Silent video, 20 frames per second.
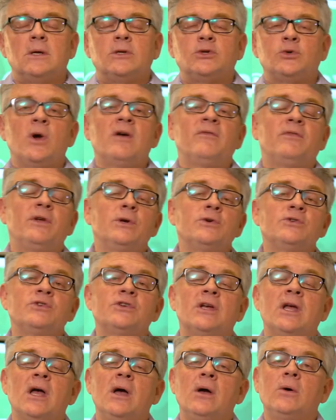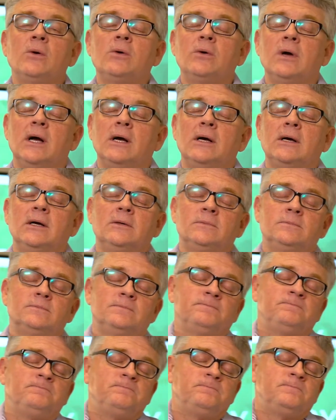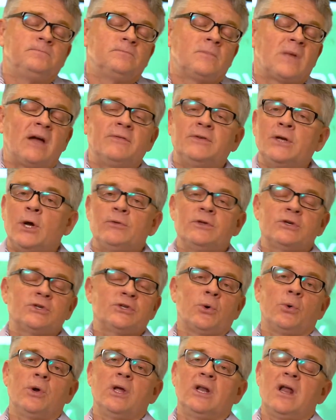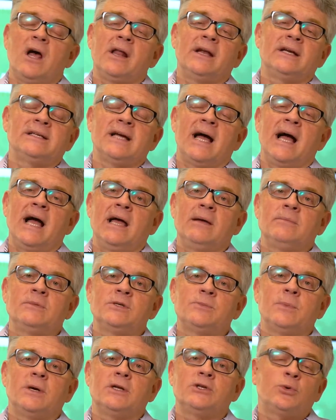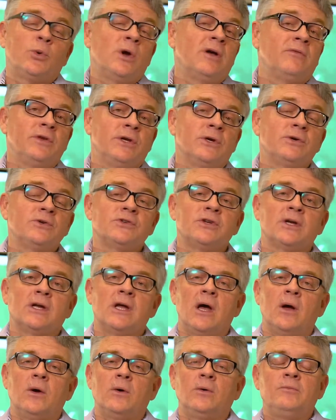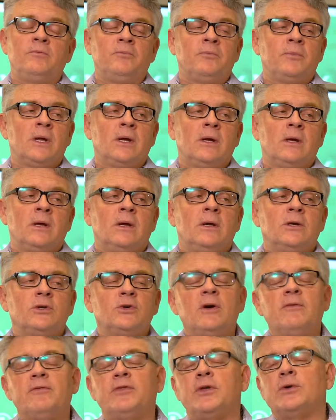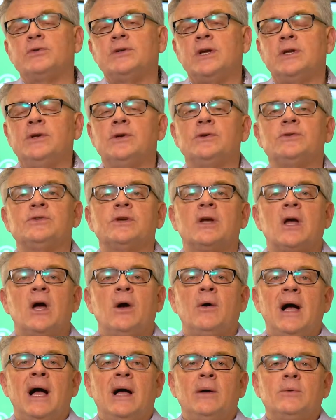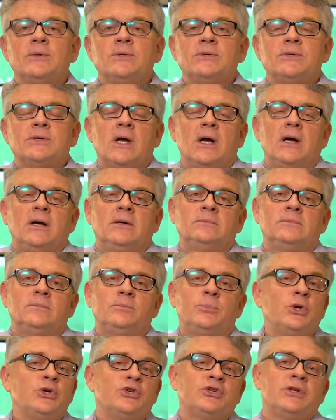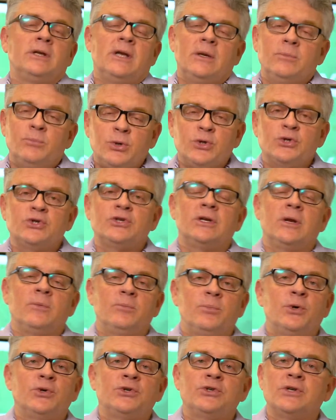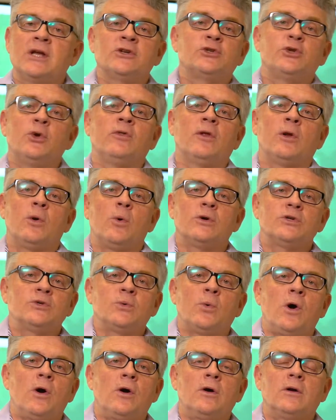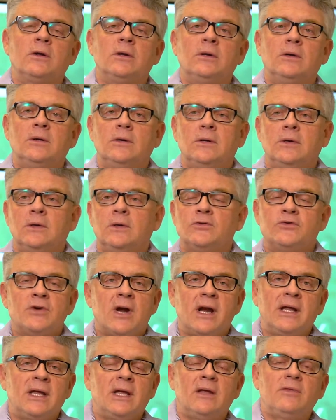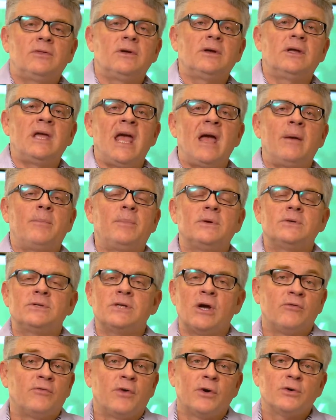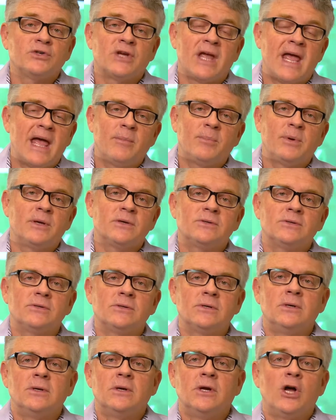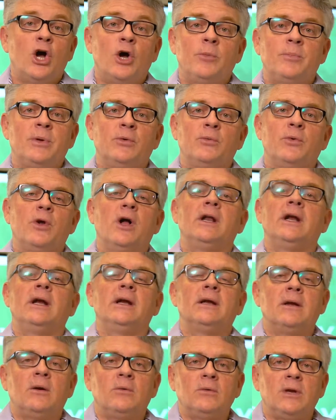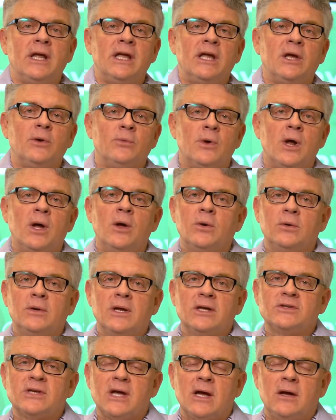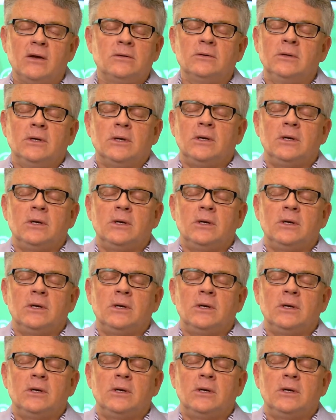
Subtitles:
12 years ago, I've told this story a lot of times, but 13 years ago, I was pushing and pushing and pushing. I was doing the Lord's work, trying to get the campus, our first campus, up and running on Lincoln Road. That's how